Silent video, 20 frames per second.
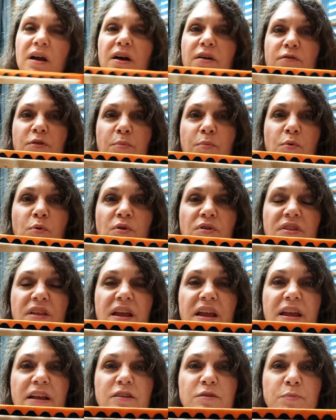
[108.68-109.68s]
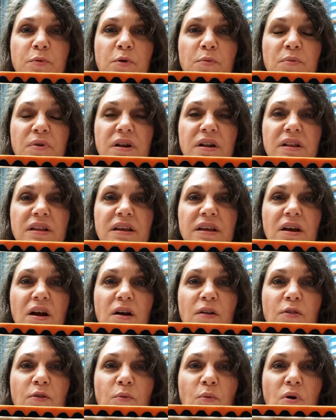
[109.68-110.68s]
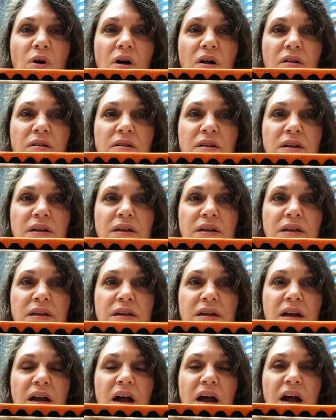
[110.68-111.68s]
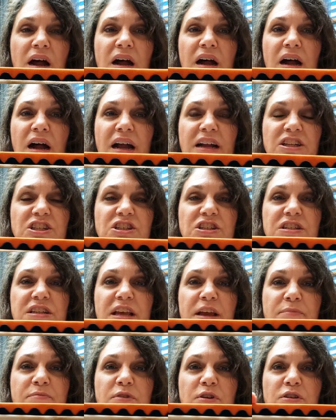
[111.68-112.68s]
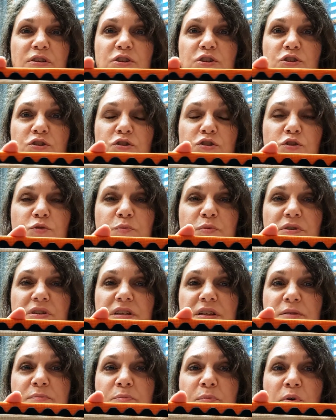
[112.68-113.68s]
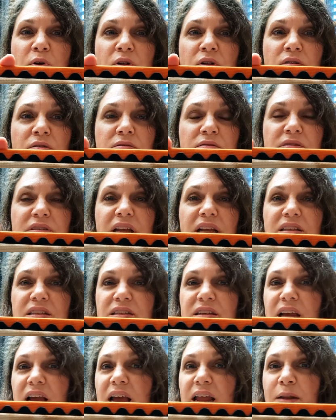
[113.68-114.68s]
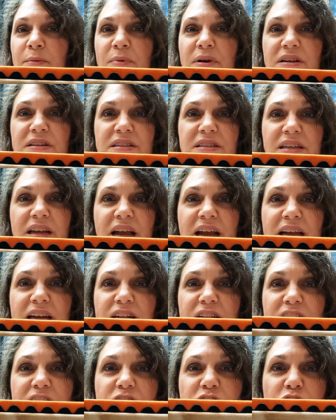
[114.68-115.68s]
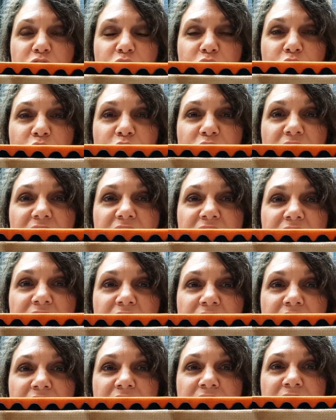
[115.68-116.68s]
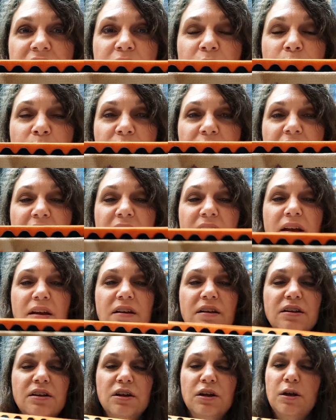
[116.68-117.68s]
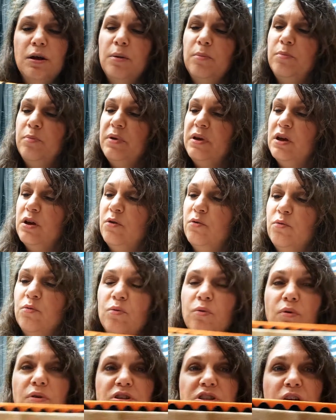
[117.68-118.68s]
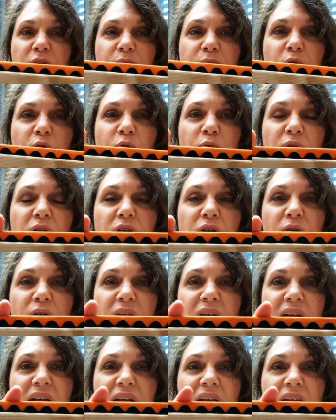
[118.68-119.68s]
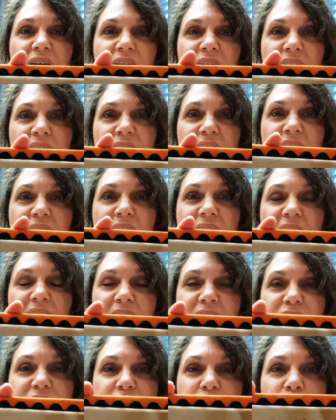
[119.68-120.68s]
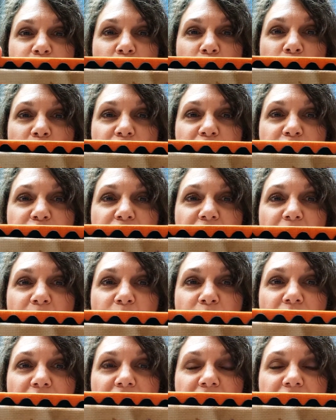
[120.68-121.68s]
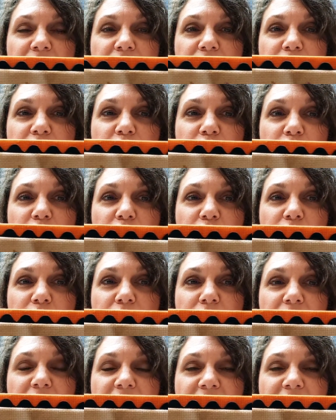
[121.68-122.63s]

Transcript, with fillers: of the board that hangs permanently on the wall. Uh, I just kept it su super simple. That's kind of my style as you're learning. Black big jumbo rickrack and some orange fabric to